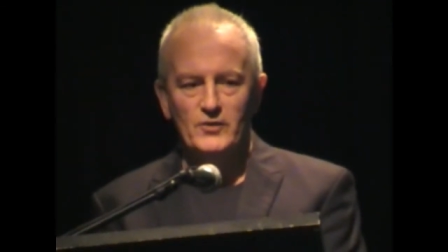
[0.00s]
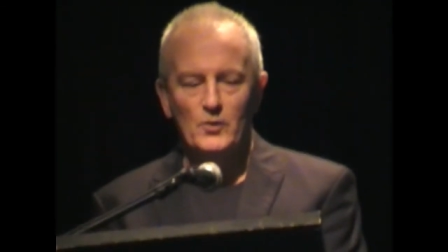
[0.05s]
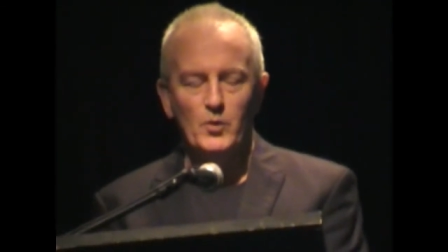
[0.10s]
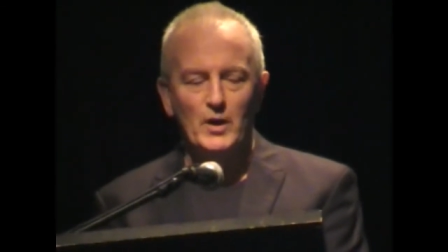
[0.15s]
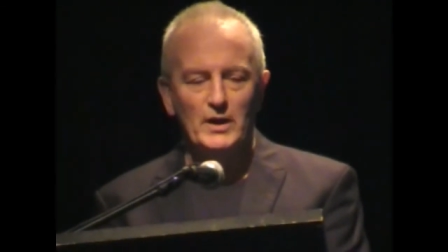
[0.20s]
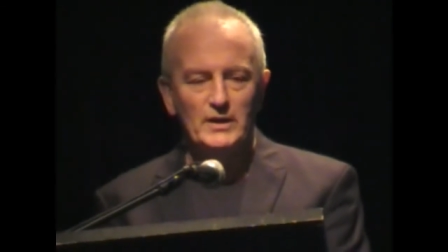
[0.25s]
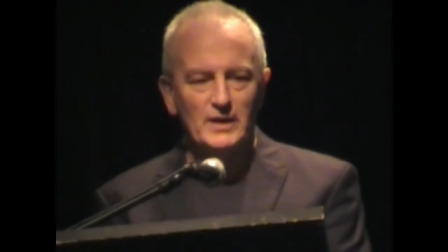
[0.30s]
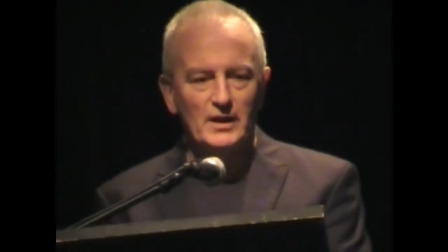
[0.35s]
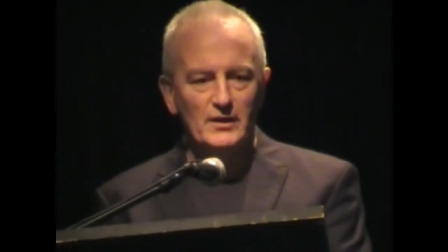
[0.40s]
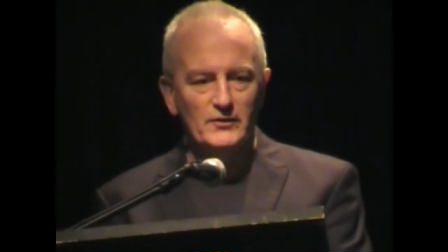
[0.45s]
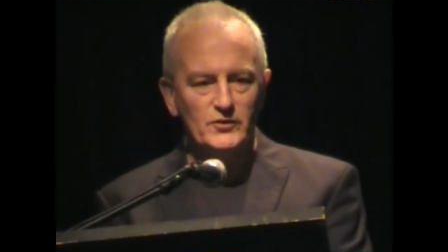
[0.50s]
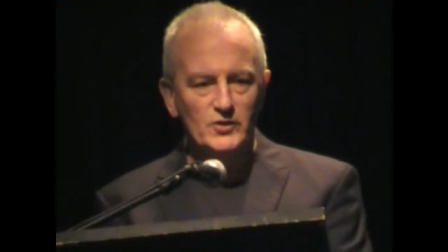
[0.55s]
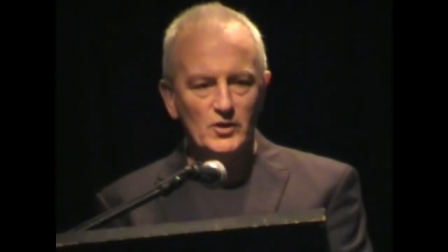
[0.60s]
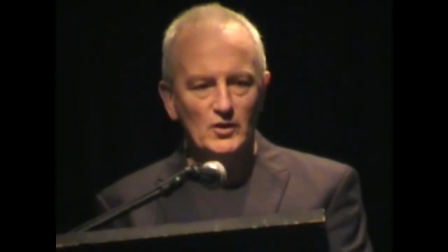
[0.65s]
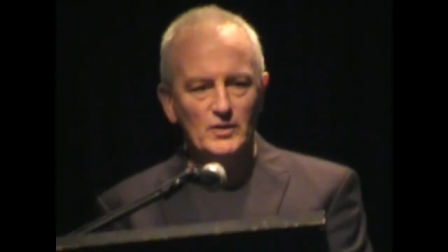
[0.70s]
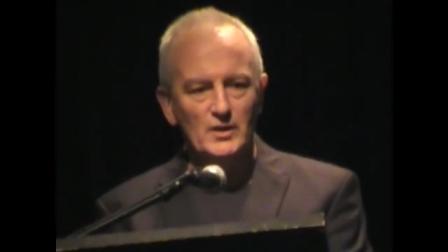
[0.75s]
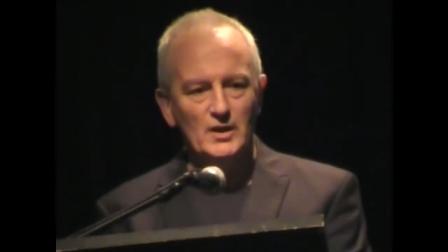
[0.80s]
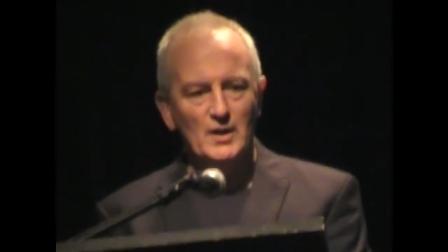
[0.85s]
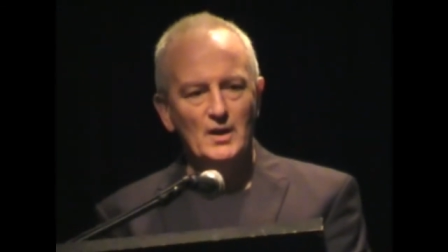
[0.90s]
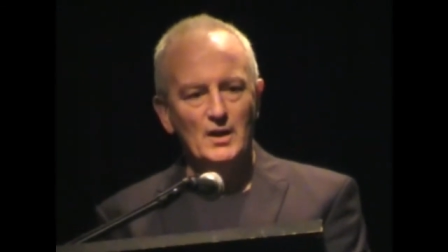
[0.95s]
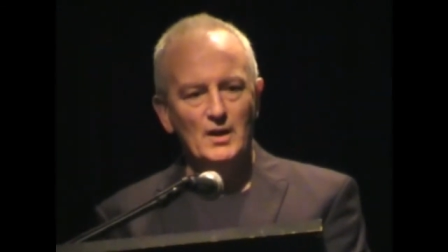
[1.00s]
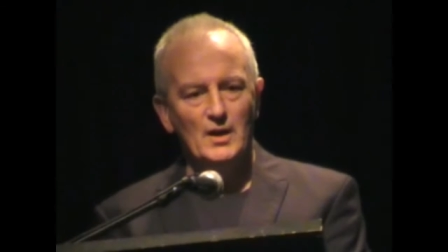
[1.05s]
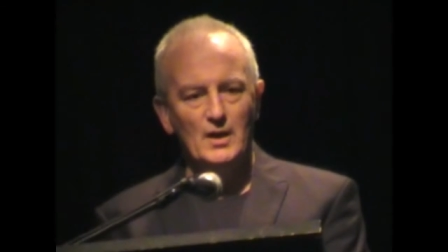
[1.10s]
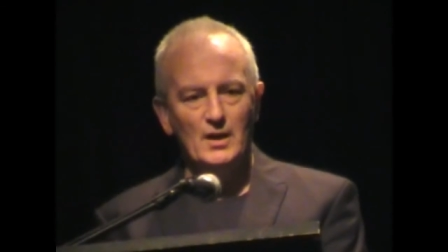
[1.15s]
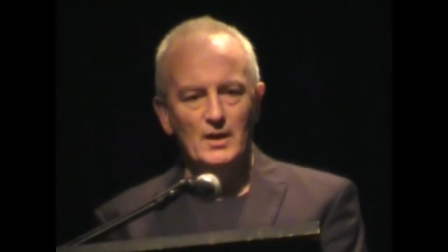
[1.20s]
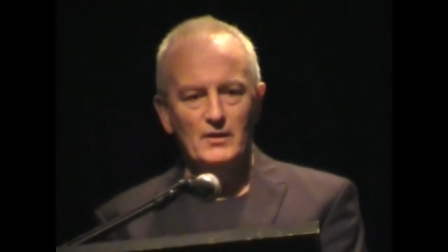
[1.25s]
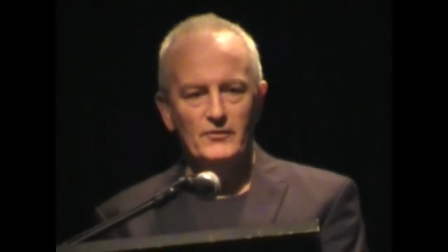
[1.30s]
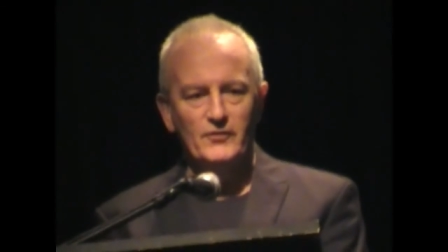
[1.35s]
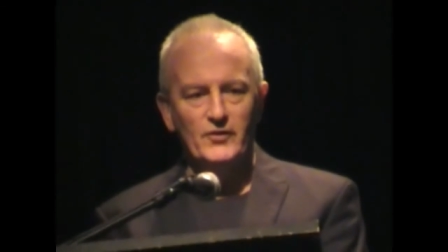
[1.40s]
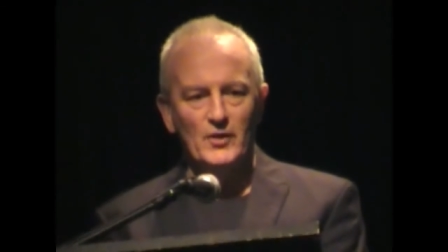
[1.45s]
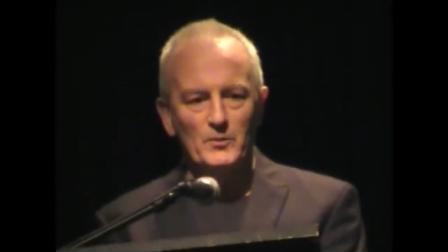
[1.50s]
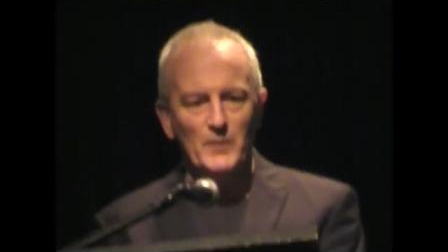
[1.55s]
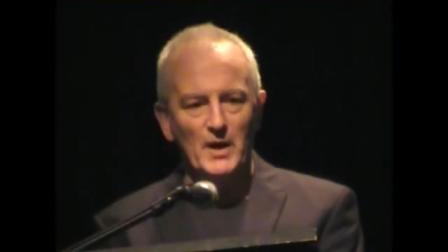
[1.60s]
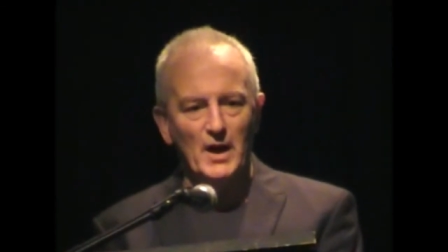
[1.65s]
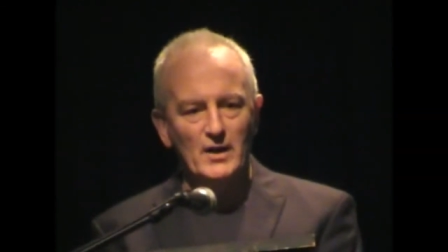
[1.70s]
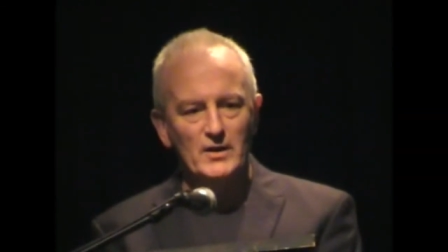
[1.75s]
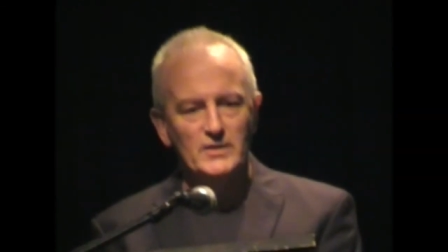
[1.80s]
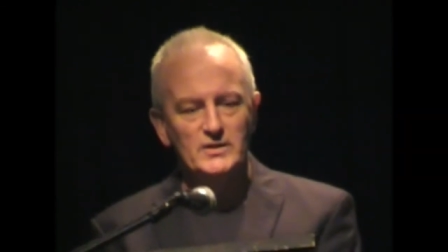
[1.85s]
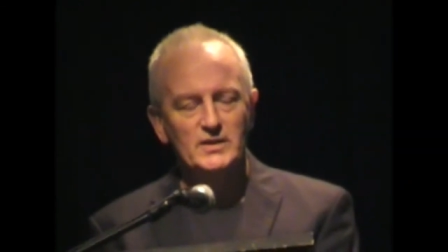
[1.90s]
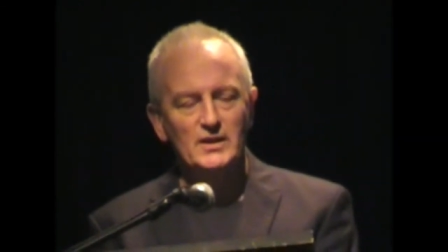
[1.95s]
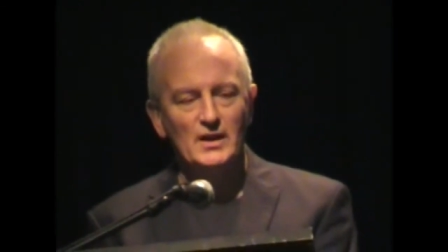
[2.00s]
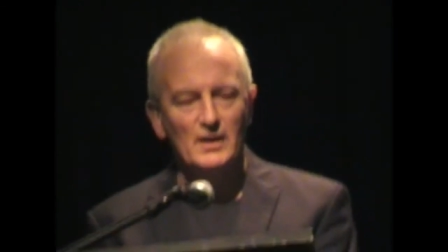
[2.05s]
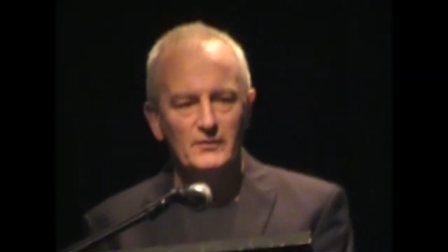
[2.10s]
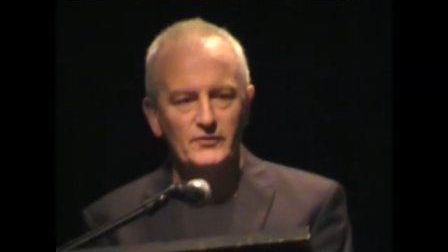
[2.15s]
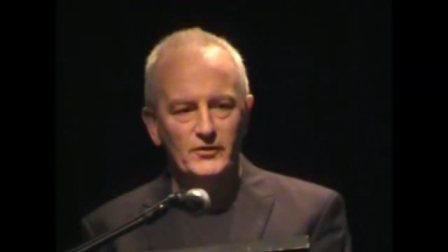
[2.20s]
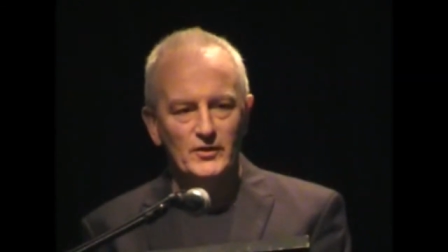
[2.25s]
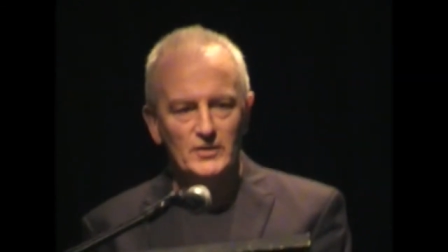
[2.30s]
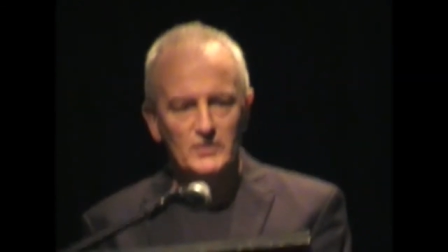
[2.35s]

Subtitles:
what they have done for Maurice and for